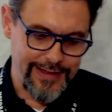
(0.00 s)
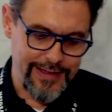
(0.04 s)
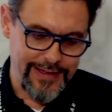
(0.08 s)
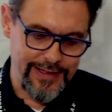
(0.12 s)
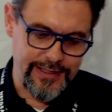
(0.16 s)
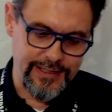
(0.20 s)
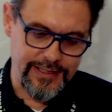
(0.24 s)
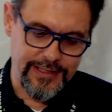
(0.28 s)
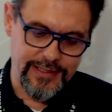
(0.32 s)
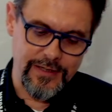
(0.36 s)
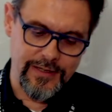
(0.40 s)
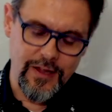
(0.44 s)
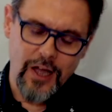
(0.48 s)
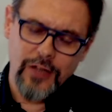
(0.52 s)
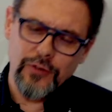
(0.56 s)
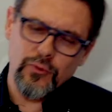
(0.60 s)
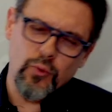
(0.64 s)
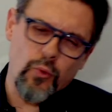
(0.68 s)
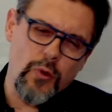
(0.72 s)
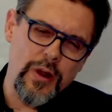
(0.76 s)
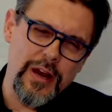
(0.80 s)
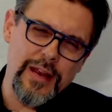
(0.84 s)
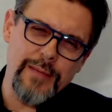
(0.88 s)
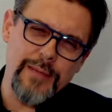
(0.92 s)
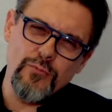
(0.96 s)
It's not
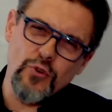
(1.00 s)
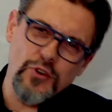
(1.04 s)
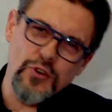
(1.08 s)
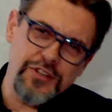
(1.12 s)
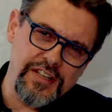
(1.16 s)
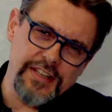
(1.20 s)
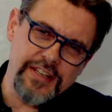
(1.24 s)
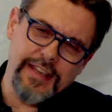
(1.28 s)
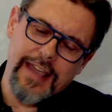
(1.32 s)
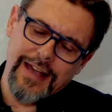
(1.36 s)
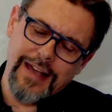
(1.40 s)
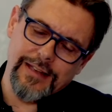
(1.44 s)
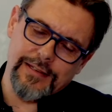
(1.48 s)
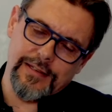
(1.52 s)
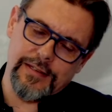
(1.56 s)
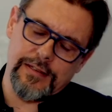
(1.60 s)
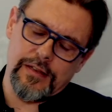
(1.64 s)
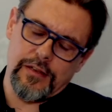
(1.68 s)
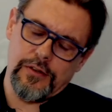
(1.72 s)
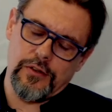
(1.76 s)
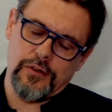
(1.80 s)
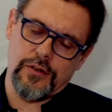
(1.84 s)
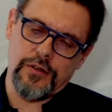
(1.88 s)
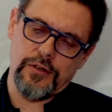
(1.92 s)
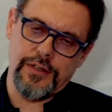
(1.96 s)
really
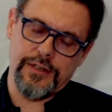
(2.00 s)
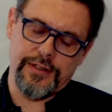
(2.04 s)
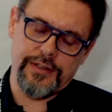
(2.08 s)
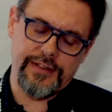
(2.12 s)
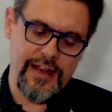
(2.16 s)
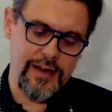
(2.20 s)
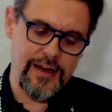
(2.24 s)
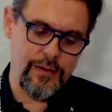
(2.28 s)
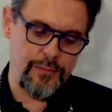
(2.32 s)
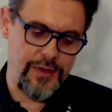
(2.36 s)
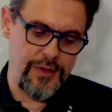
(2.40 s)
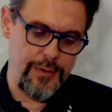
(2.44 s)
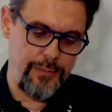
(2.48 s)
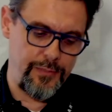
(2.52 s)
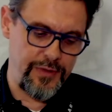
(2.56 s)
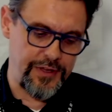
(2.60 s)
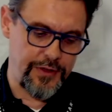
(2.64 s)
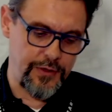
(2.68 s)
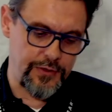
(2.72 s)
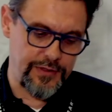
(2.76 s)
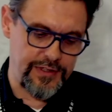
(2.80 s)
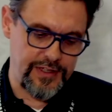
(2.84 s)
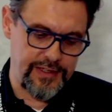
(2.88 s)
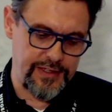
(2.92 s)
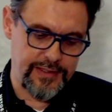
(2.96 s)
multicast, you're going to tell me,
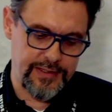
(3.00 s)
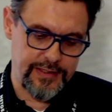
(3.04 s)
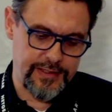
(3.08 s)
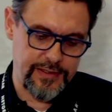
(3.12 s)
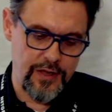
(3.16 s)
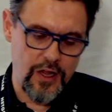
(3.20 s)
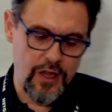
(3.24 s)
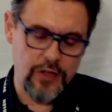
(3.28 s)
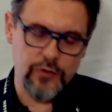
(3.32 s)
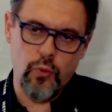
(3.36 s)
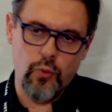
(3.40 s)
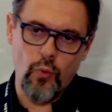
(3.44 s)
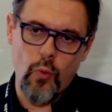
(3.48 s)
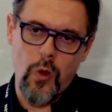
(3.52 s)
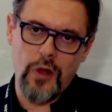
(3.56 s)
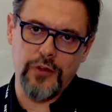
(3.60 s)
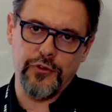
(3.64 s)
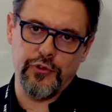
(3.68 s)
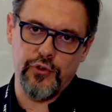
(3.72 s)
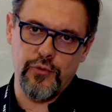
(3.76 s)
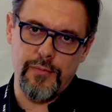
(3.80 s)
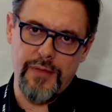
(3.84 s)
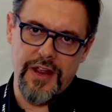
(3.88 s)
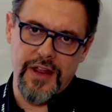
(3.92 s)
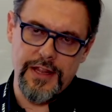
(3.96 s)
because it's not
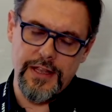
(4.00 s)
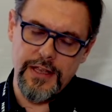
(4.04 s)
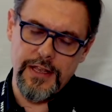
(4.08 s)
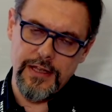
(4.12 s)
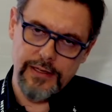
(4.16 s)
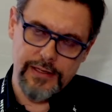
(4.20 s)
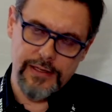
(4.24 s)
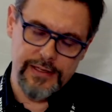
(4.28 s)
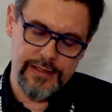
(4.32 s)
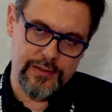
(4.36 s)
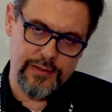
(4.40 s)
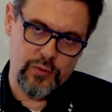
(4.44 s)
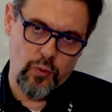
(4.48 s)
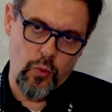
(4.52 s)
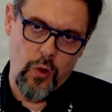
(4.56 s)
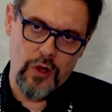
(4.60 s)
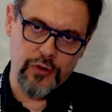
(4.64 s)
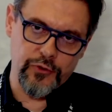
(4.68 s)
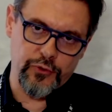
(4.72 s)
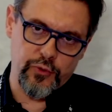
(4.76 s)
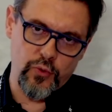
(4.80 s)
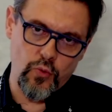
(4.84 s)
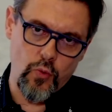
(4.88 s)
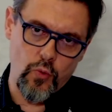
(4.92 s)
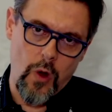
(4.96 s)
one-to-many, it's
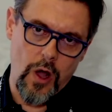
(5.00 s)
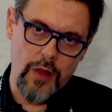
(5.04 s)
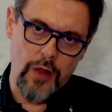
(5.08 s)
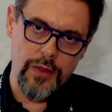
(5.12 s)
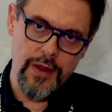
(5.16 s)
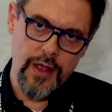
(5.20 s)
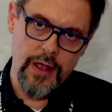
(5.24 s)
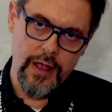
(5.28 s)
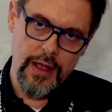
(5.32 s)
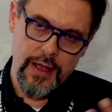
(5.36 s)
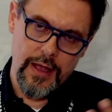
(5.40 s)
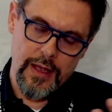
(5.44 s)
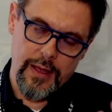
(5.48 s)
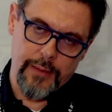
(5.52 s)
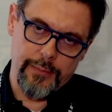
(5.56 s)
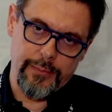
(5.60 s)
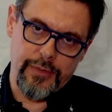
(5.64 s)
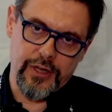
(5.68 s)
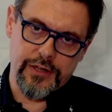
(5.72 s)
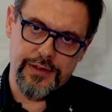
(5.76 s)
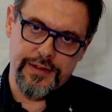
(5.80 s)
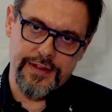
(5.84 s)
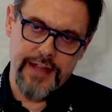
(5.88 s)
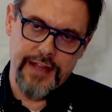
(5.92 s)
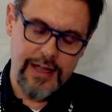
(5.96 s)
one-to-one,
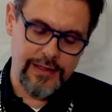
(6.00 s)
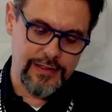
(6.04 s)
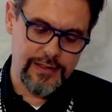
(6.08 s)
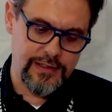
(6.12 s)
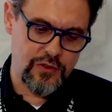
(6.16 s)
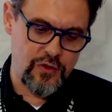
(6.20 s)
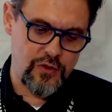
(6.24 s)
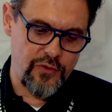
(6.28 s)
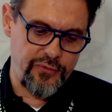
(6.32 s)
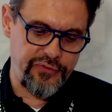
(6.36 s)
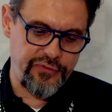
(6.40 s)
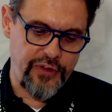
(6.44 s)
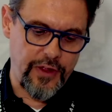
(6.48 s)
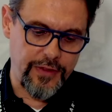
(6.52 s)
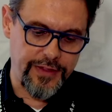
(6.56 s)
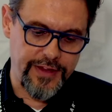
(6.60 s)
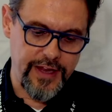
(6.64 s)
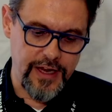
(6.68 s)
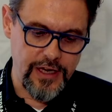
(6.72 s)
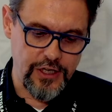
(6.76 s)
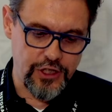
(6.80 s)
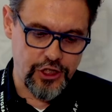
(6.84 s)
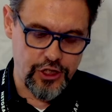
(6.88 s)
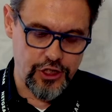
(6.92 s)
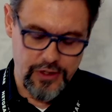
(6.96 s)
but that's the
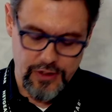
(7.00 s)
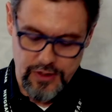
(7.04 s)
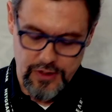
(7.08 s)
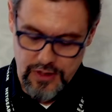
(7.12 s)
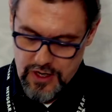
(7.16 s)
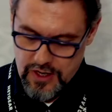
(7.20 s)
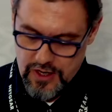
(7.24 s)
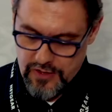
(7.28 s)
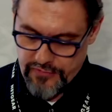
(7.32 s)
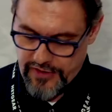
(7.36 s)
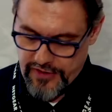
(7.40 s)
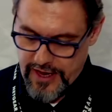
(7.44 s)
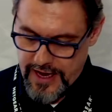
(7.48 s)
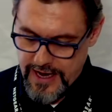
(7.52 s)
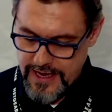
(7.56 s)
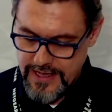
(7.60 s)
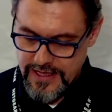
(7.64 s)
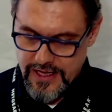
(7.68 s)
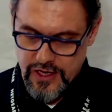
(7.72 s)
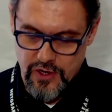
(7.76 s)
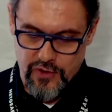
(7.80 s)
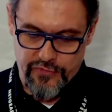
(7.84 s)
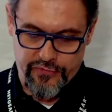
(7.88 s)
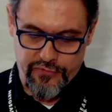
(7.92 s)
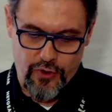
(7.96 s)
foundation of
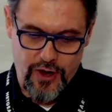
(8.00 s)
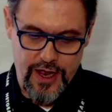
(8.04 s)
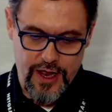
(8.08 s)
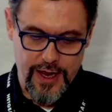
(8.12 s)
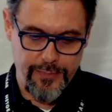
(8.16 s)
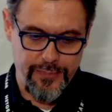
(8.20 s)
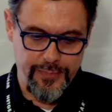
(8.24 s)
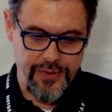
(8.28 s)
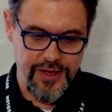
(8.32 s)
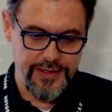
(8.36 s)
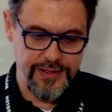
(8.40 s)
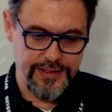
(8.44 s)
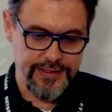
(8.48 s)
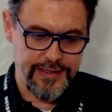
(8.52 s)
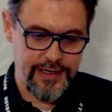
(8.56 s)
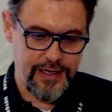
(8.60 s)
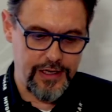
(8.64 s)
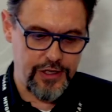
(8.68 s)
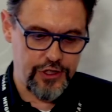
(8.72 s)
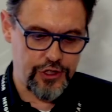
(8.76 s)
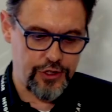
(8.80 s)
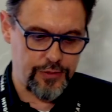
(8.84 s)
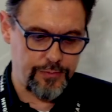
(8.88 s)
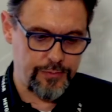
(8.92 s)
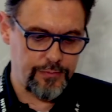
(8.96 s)
any over IP
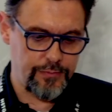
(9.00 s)
installation.